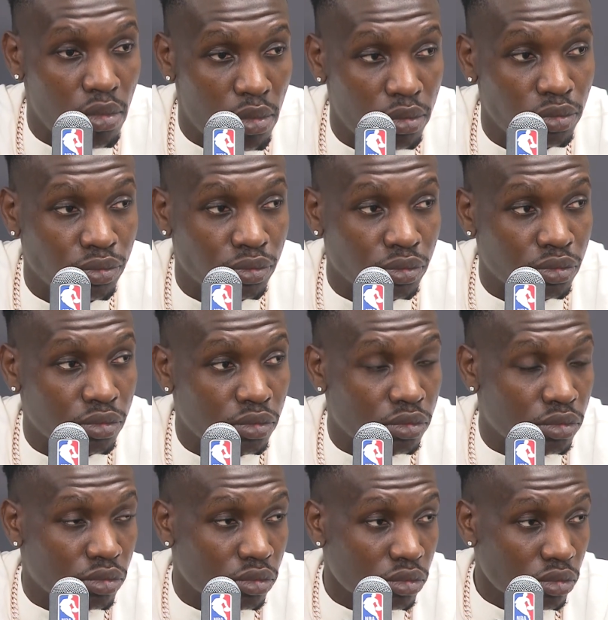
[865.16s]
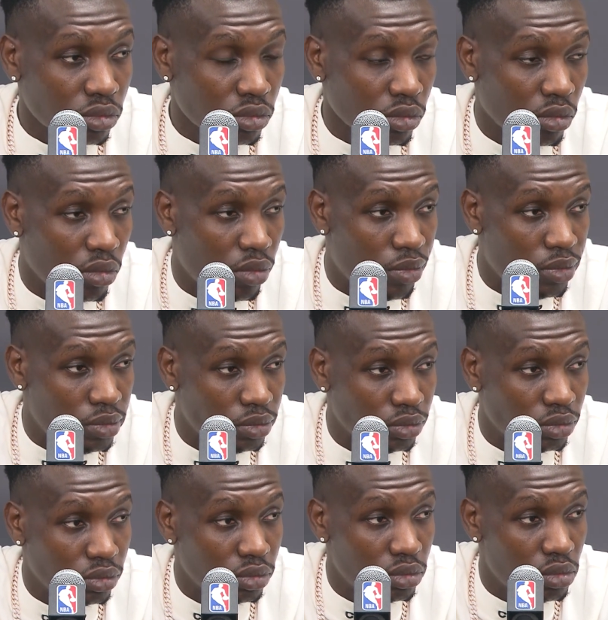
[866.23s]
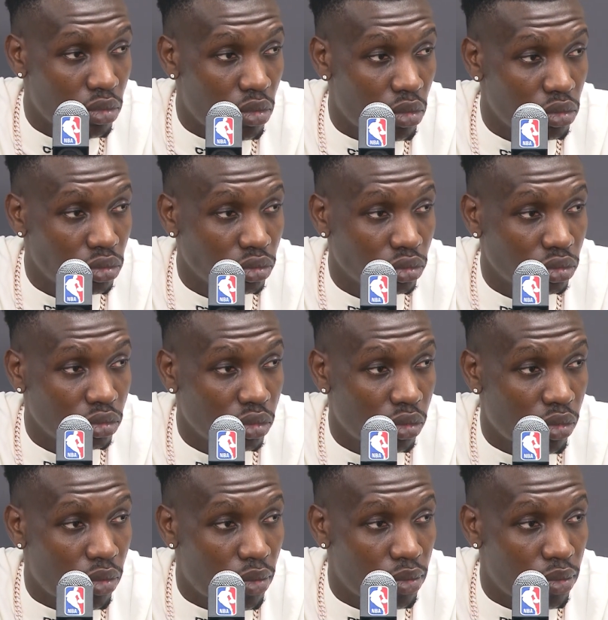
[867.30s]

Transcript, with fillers: Chris, uh, just uh, you talk a bit about your relationship with